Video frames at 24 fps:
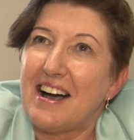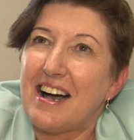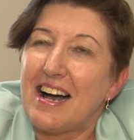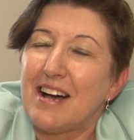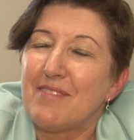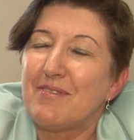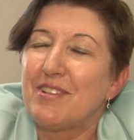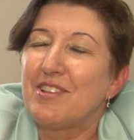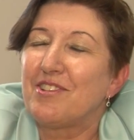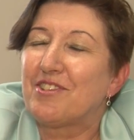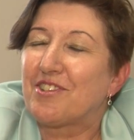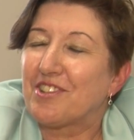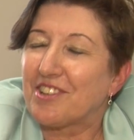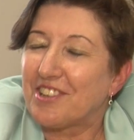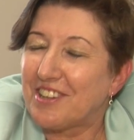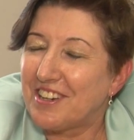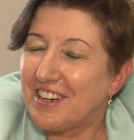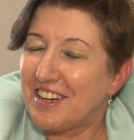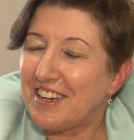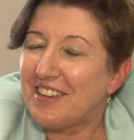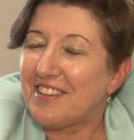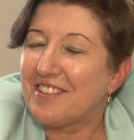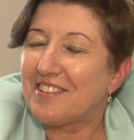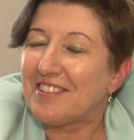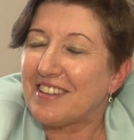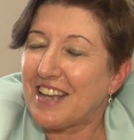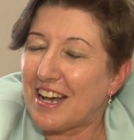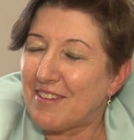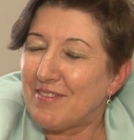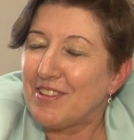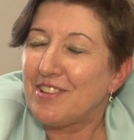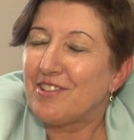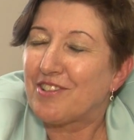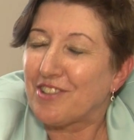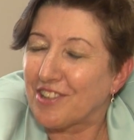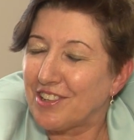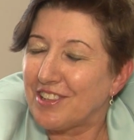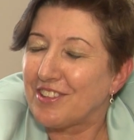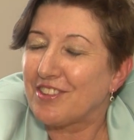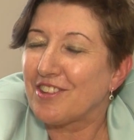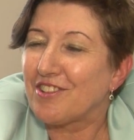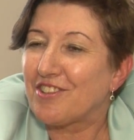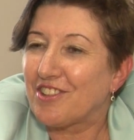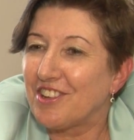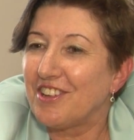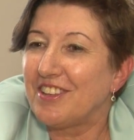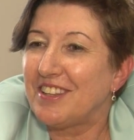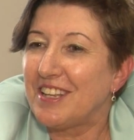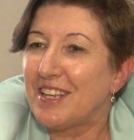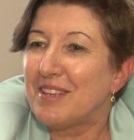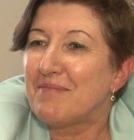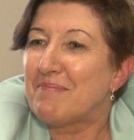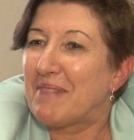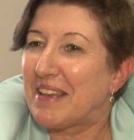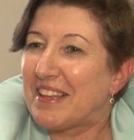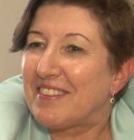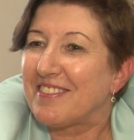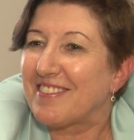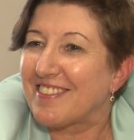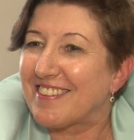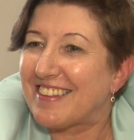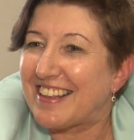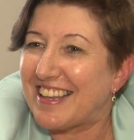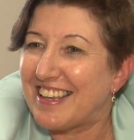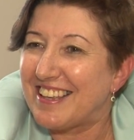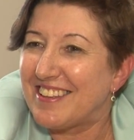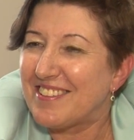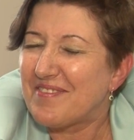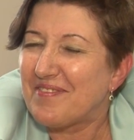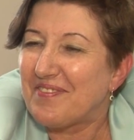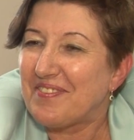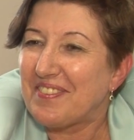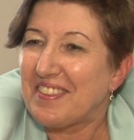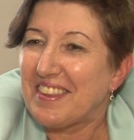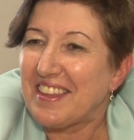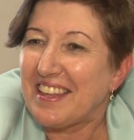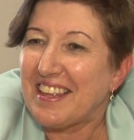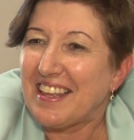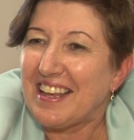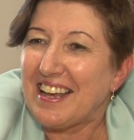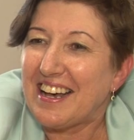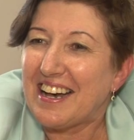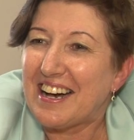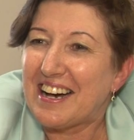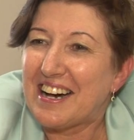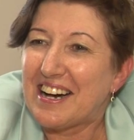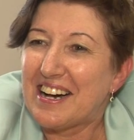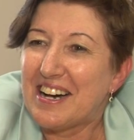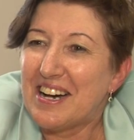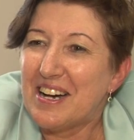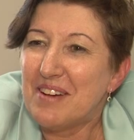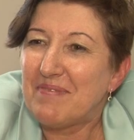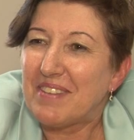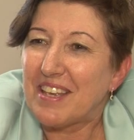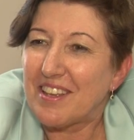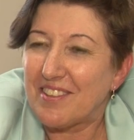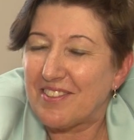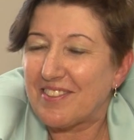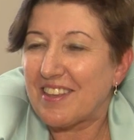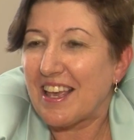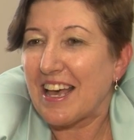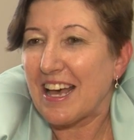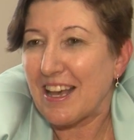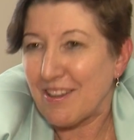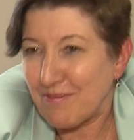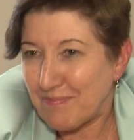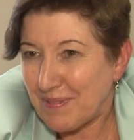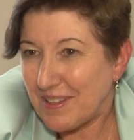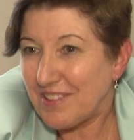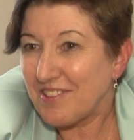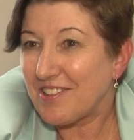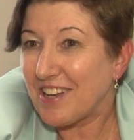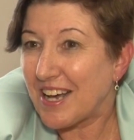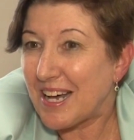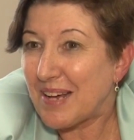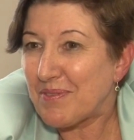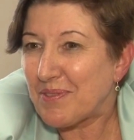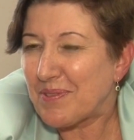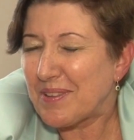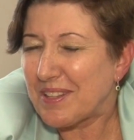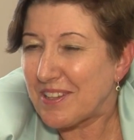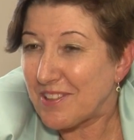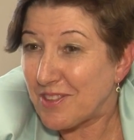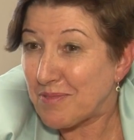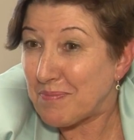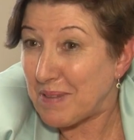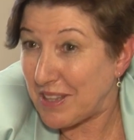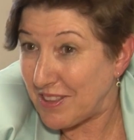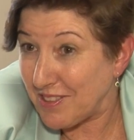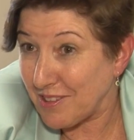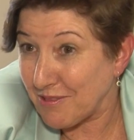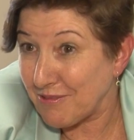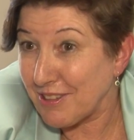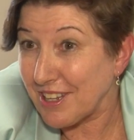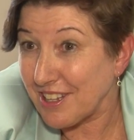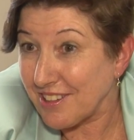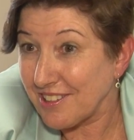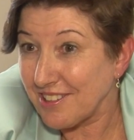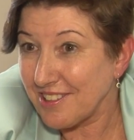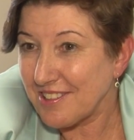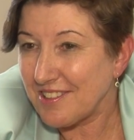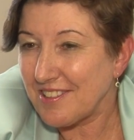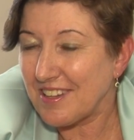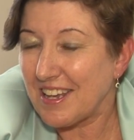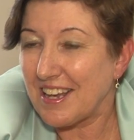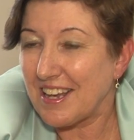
I've enjoyed the journey immensely. Yes, there have been times when it's been difficult.